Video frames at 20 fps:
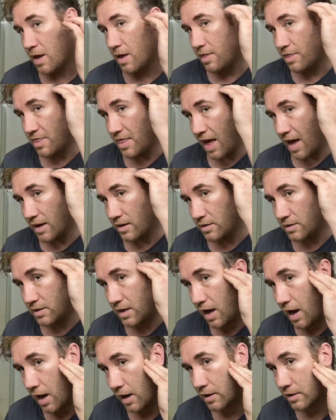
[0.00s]
that
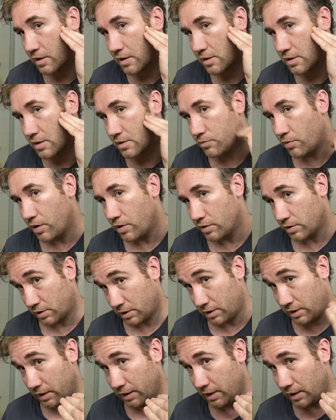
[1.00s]
darkness where it's
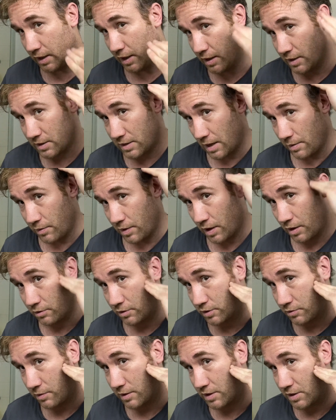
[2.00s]
clearly the same color as
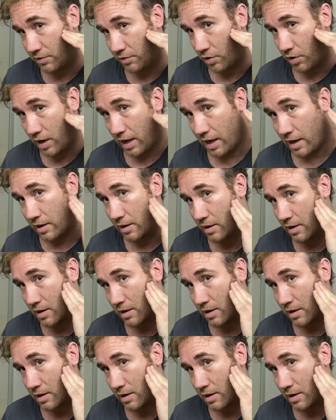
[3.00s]
the rest of your hair